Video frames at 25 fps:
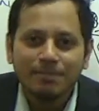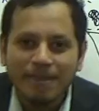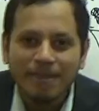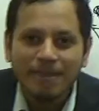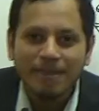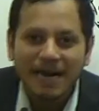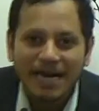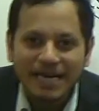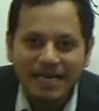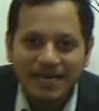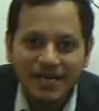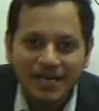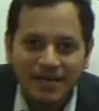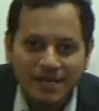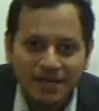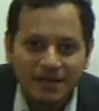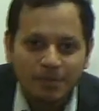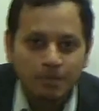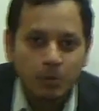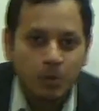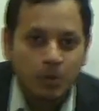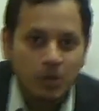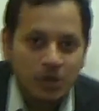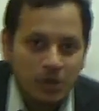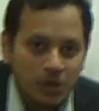
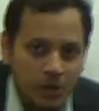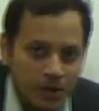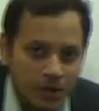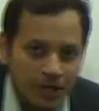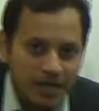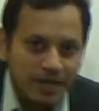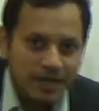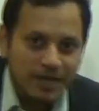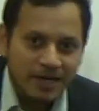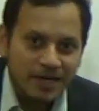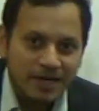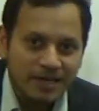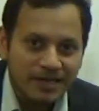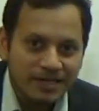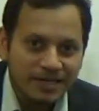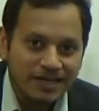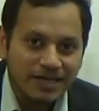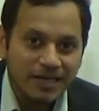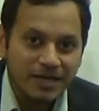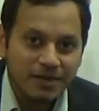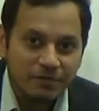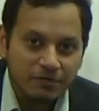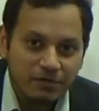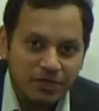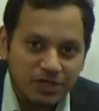Magnetic Pole located?
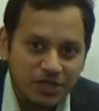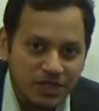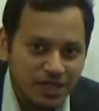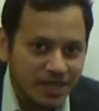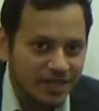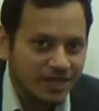Near which